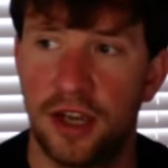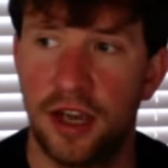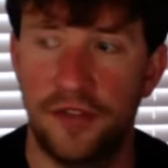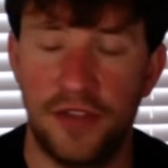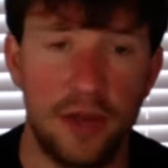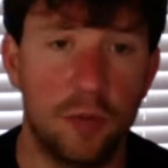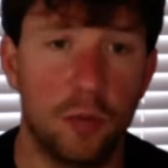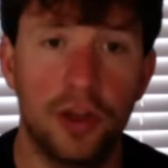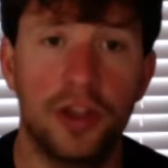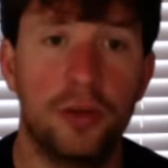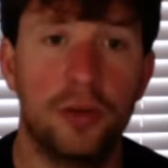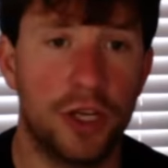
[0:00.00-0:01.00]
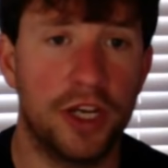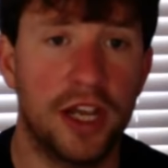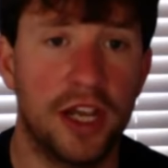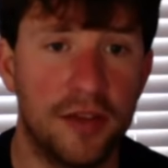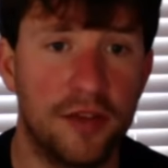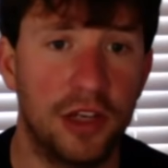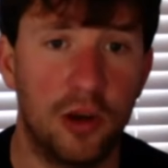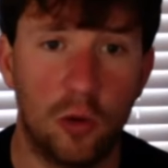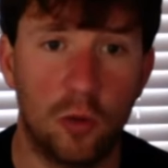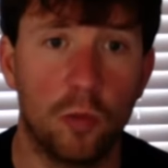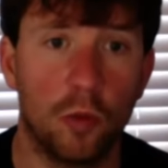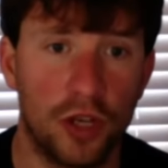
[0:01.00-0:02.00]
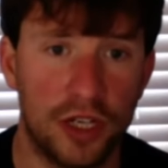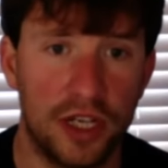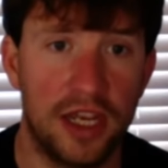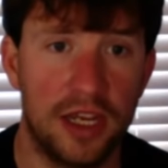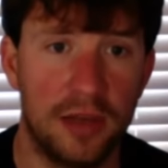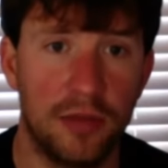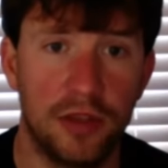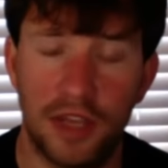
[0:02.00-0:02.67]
and they really went heavy on run game.